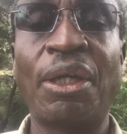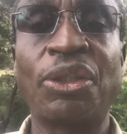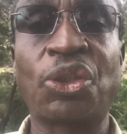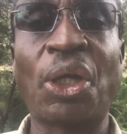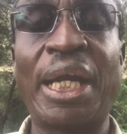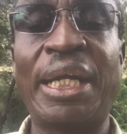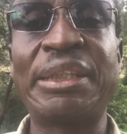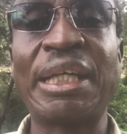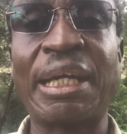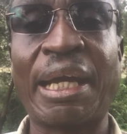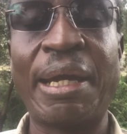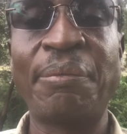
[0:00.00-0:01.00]
So a letter
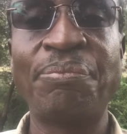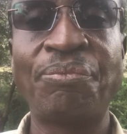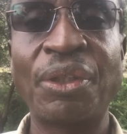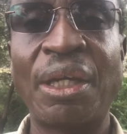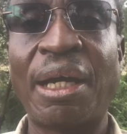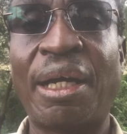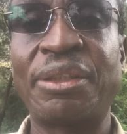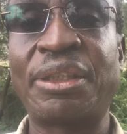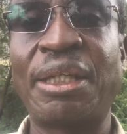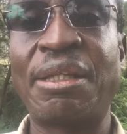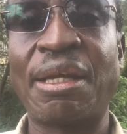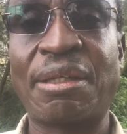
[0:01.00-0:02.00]
came and
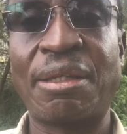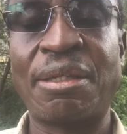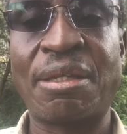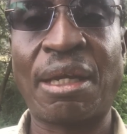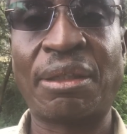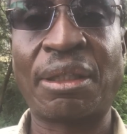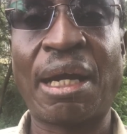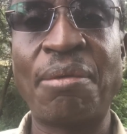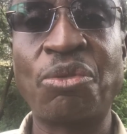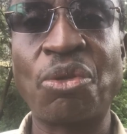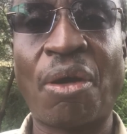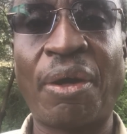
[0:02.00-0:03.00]
said that it has come
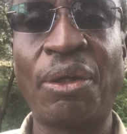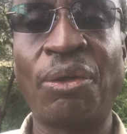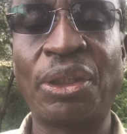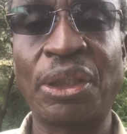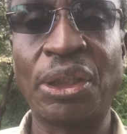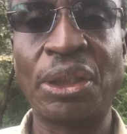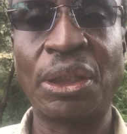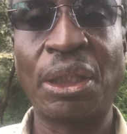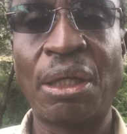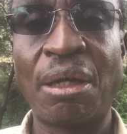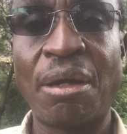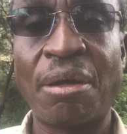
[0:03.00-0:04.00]
to our notice
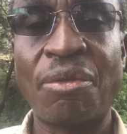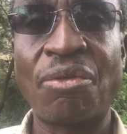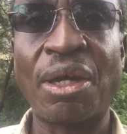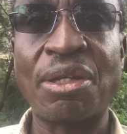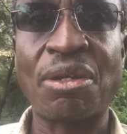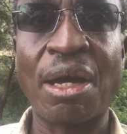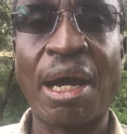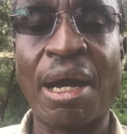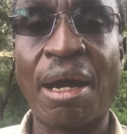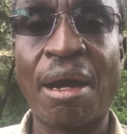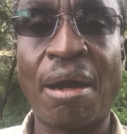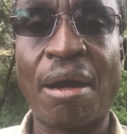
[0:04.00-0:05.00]
that